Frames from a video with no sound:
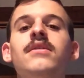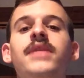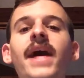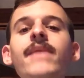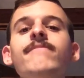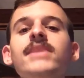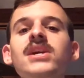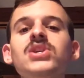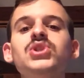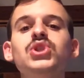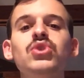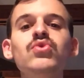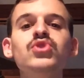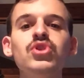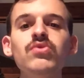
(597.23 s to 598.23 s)
that
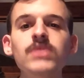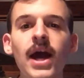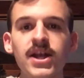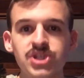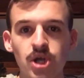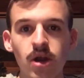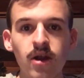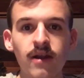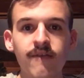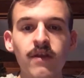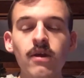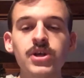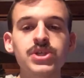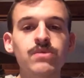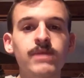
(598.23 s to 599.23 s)
means you do not turn if
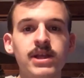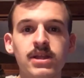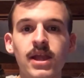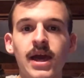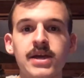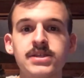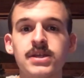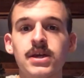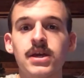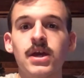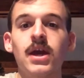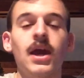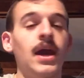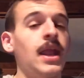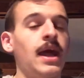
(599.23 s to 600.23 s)
there is a red light.
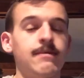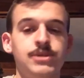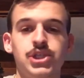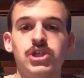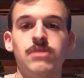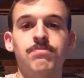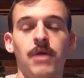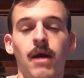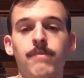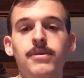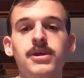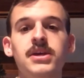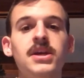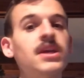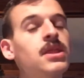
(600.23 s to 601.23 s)
And I'm sure
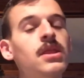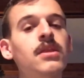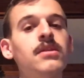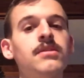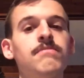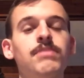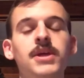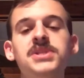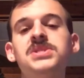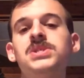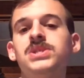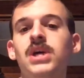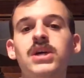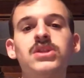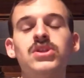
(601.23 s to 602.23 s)
probably in
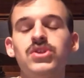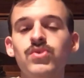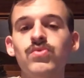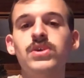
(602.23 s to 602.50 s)
places like the